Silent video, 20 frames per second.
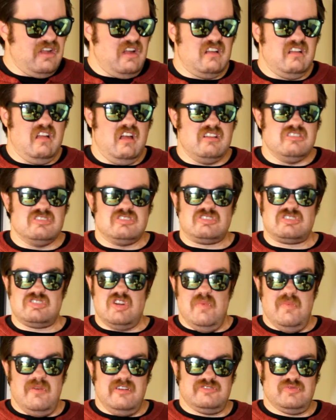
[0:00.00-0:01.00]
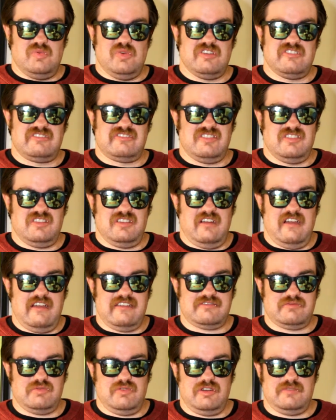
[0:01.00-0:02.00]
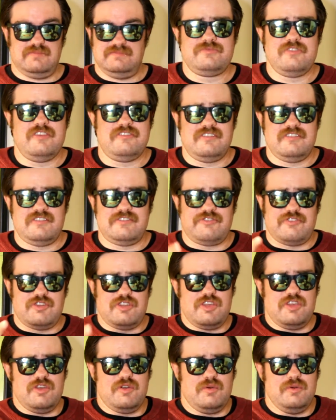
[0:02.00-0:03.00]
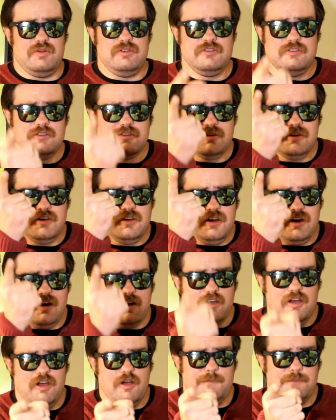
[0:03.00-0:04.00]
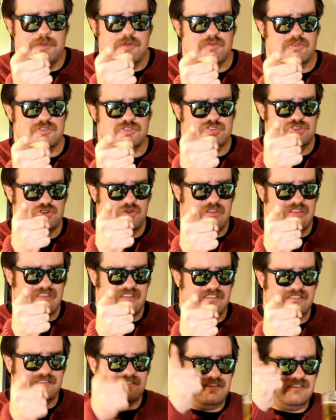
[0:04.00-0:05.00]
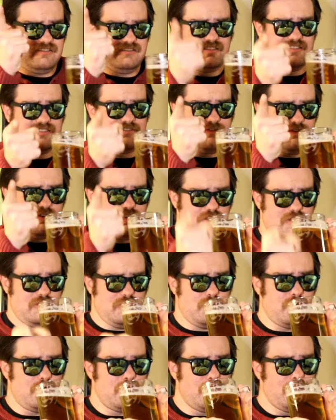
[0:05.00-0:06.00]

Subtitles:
That is so much worse than the last one. This is for you. I hope you enjoy this. This is for you.